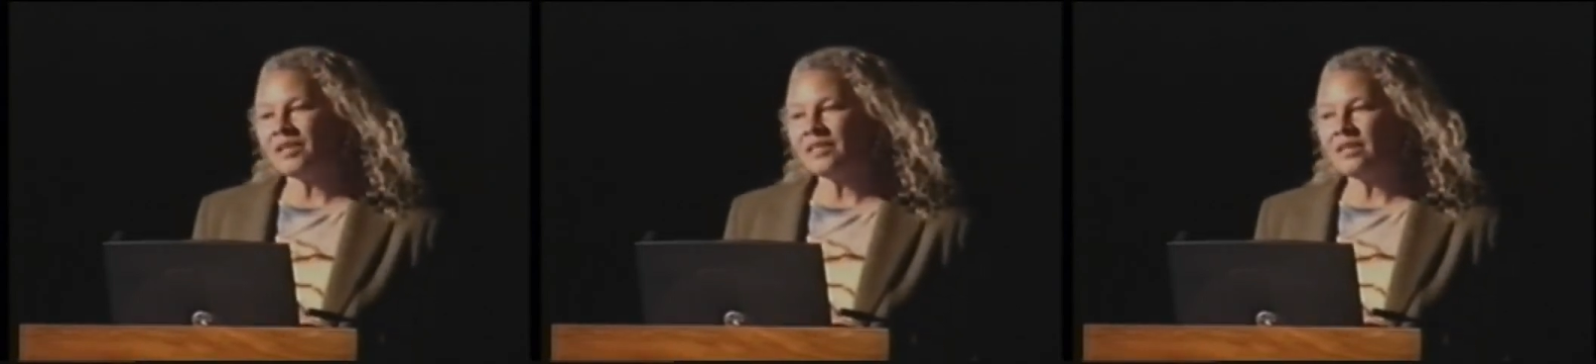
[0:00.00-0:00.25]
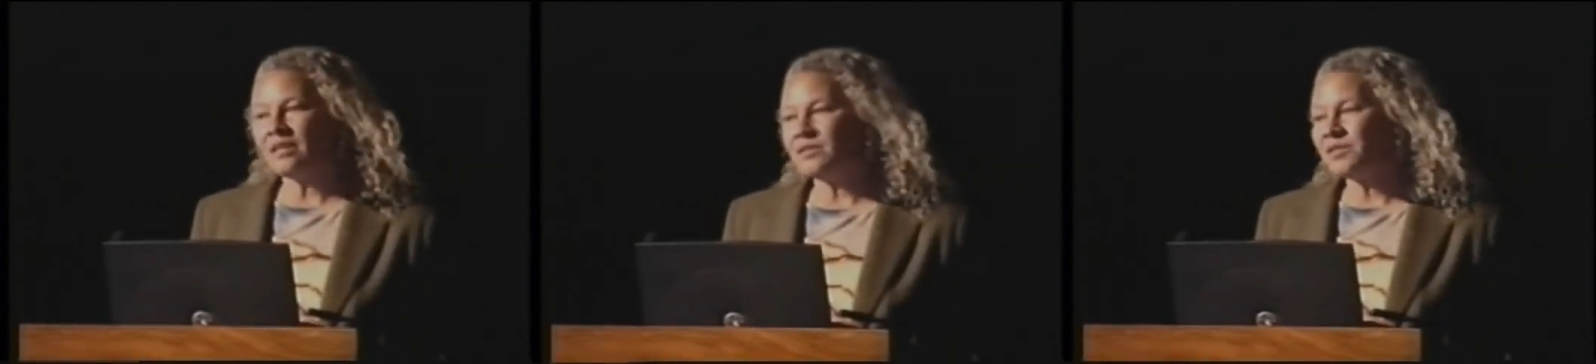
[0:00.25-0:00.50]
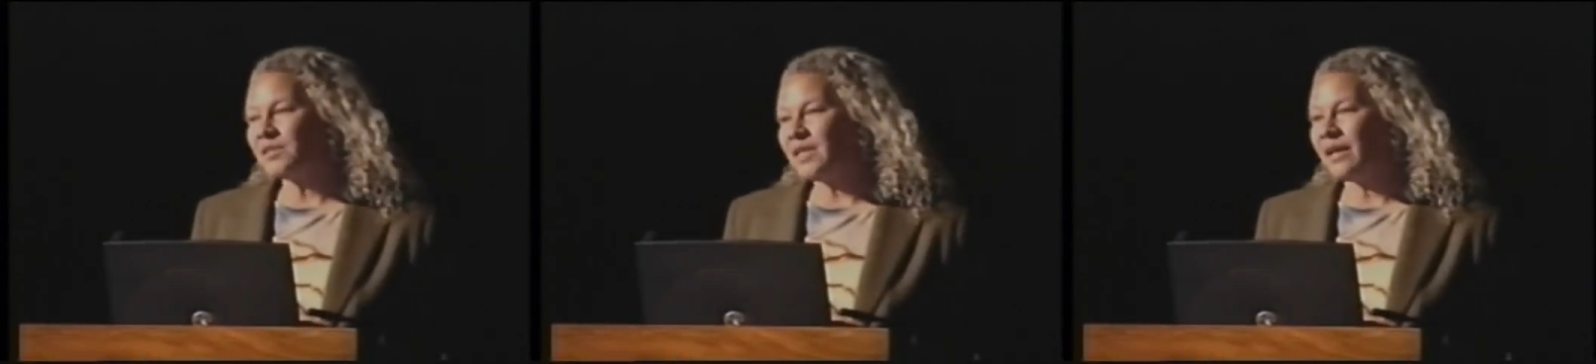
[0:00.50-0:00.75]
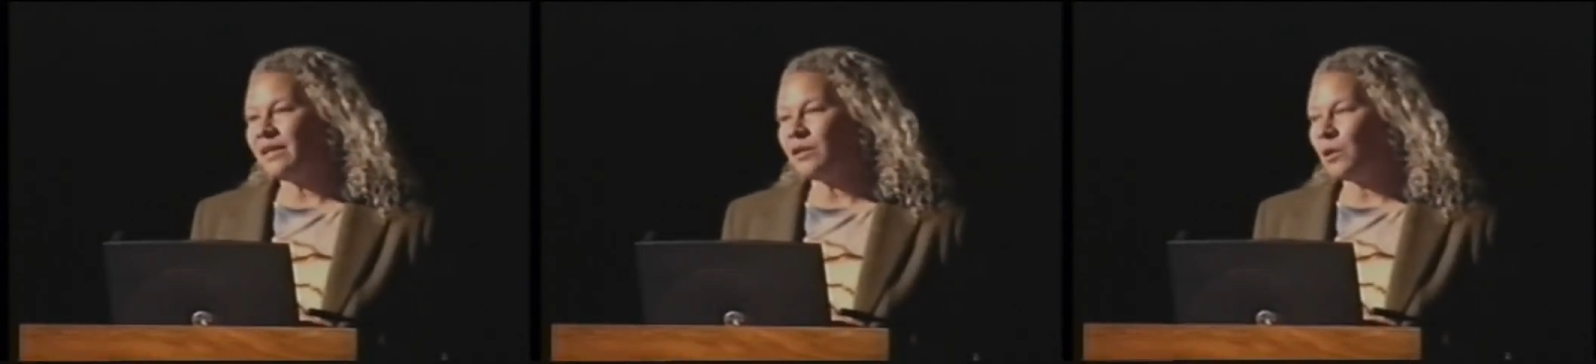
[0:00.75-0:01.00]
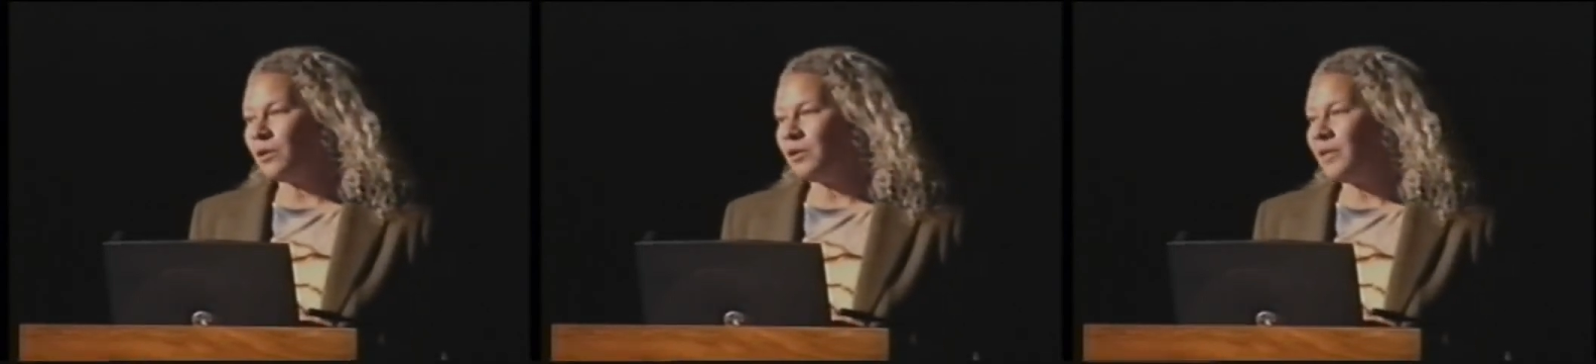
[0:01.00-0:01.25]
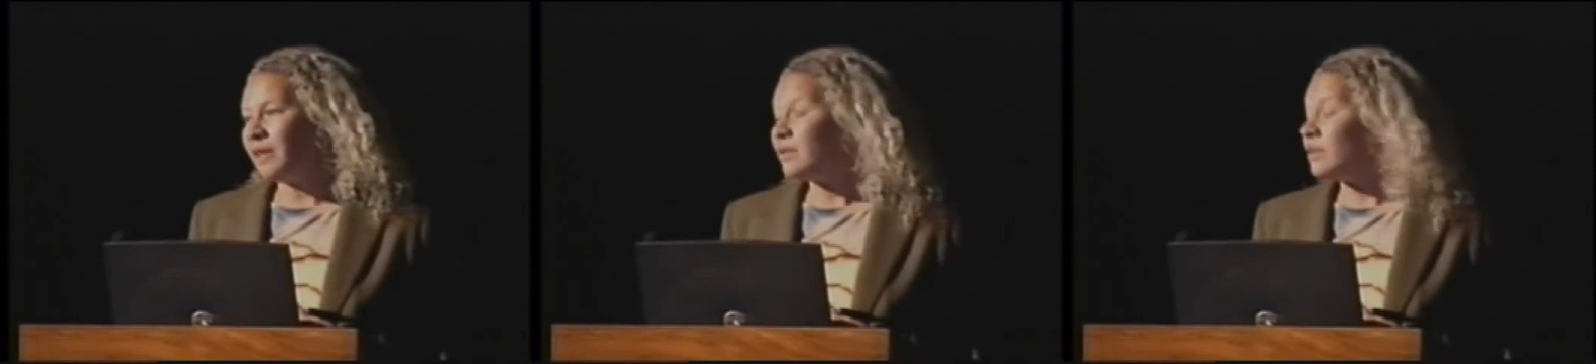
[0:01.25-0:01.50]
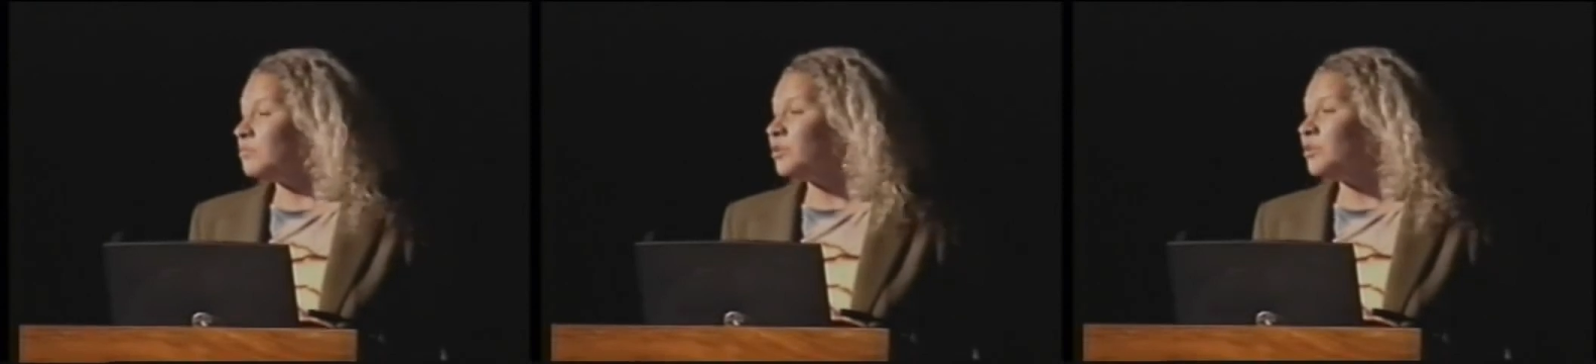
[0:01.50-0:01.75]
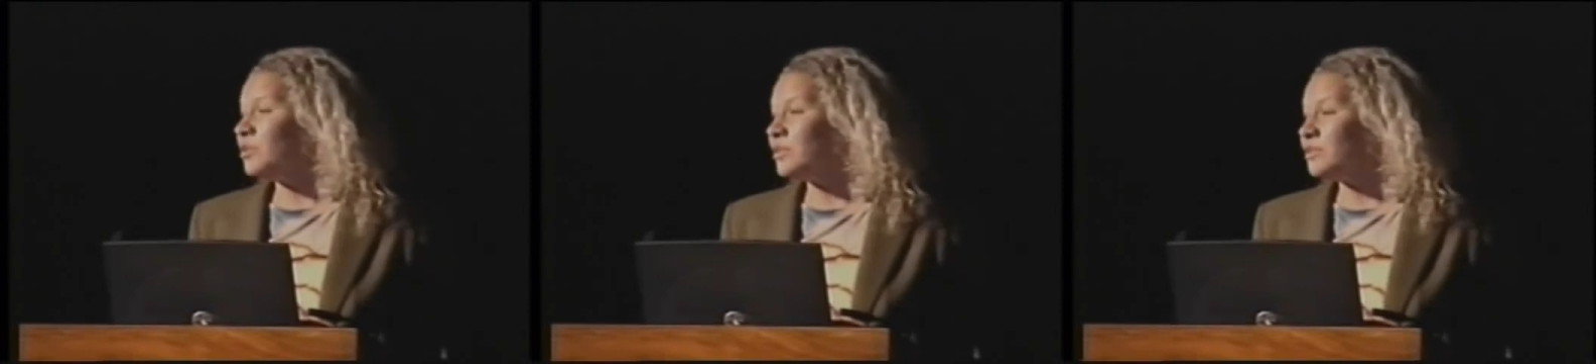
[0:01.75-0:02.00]
us to understand and learn about the
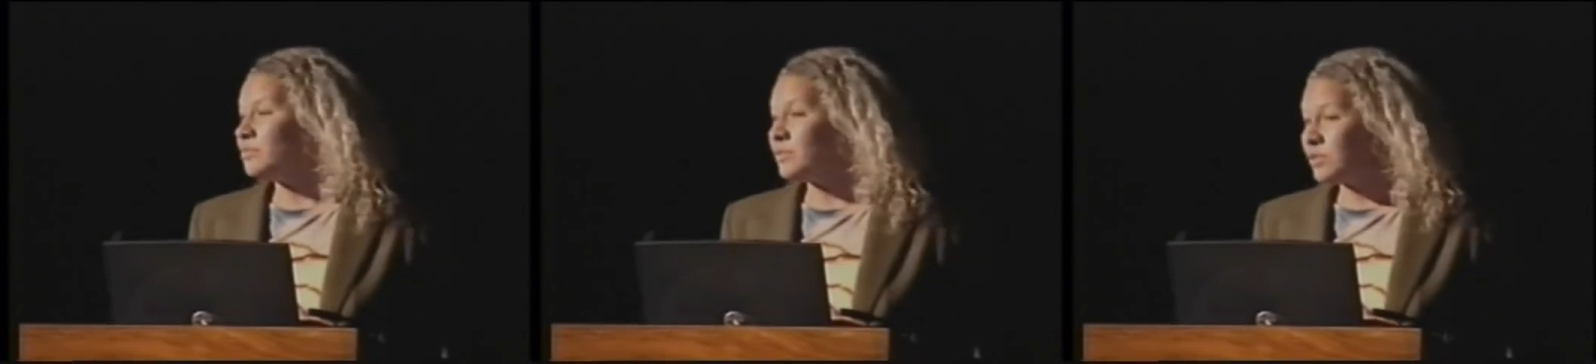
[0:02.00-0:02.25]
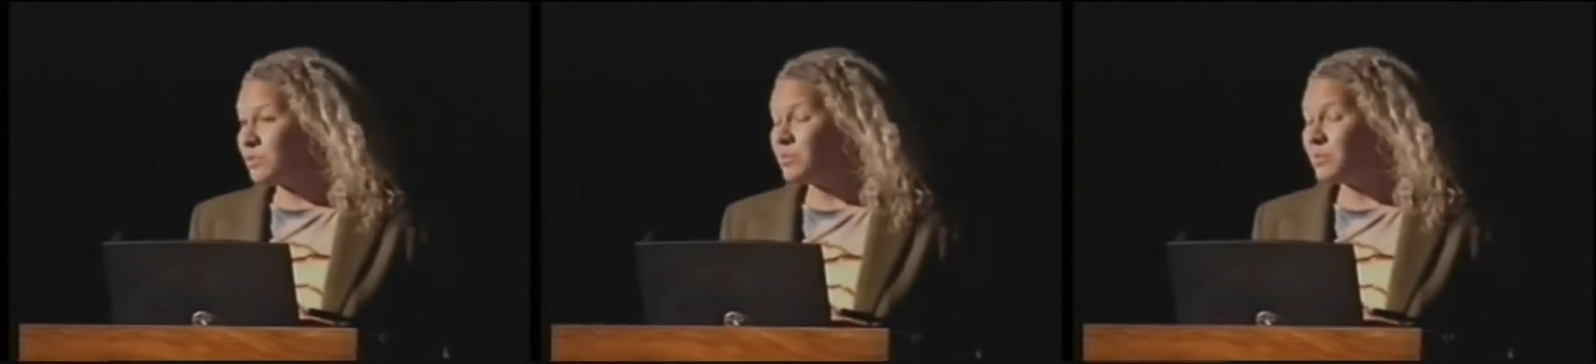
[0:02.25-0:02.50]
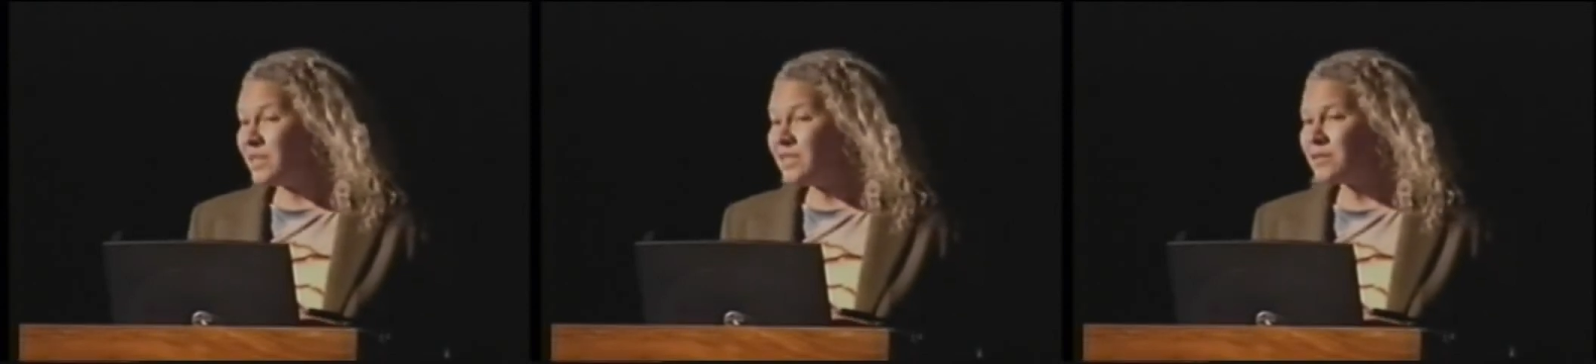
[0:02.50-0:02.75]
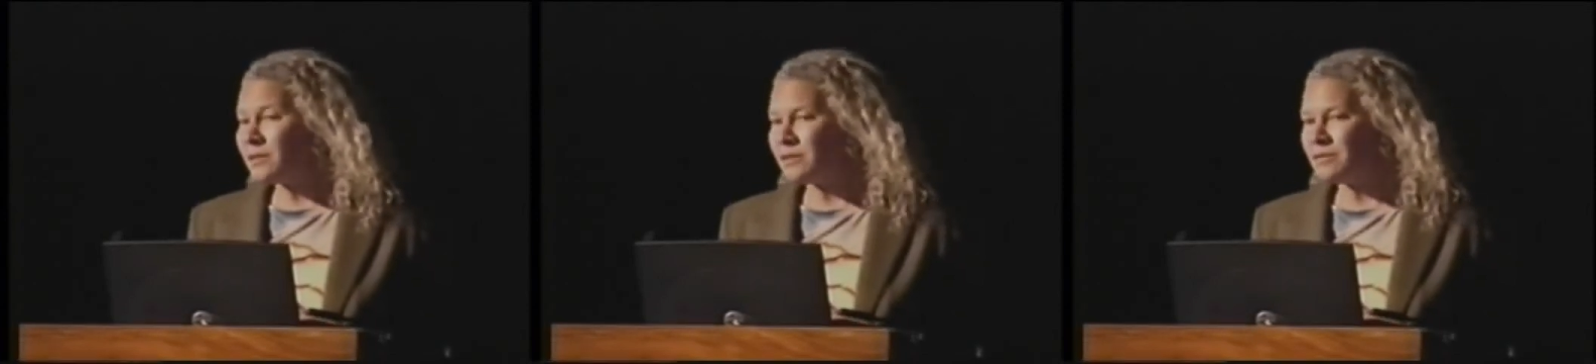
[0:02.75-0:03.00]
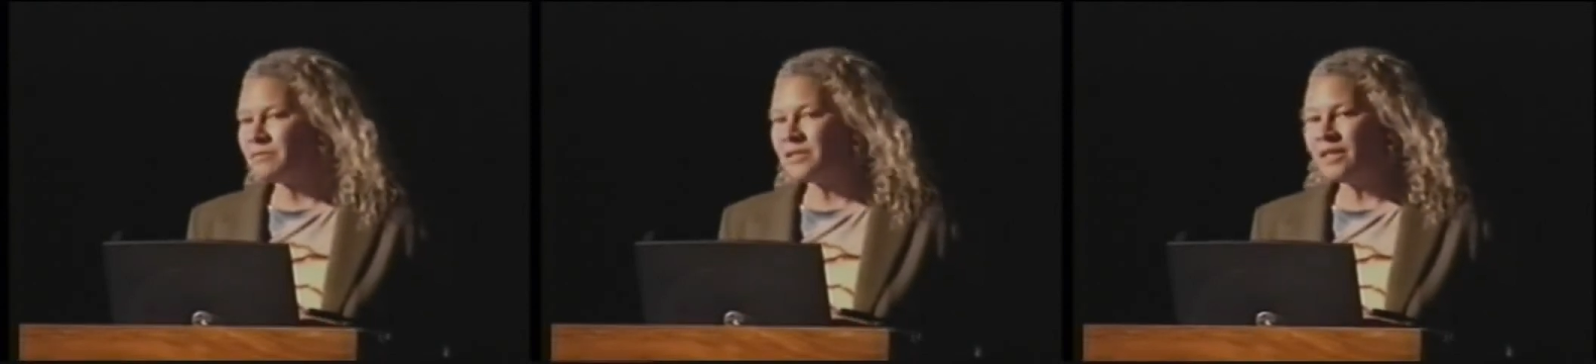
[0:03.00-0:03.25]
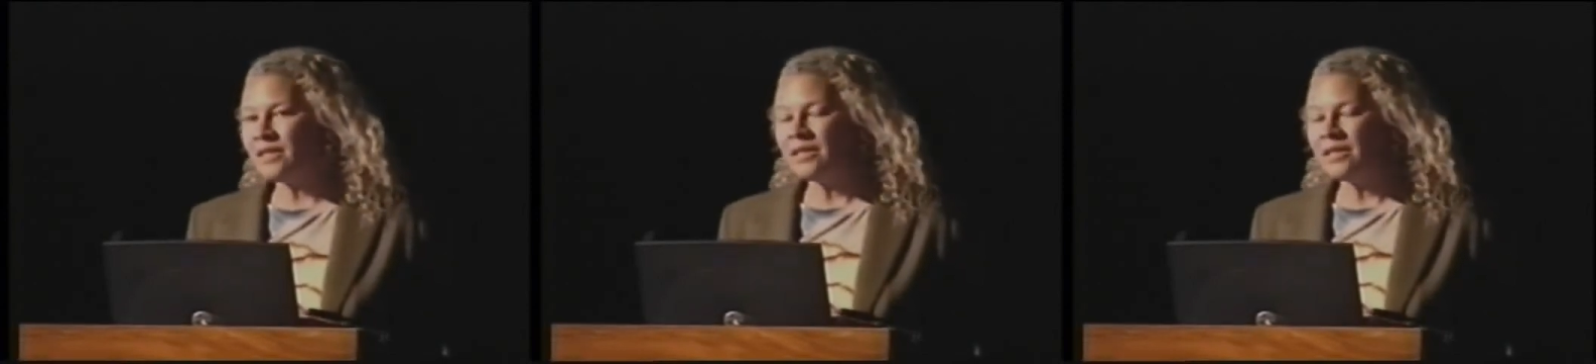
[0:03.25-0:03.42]
communities which we served,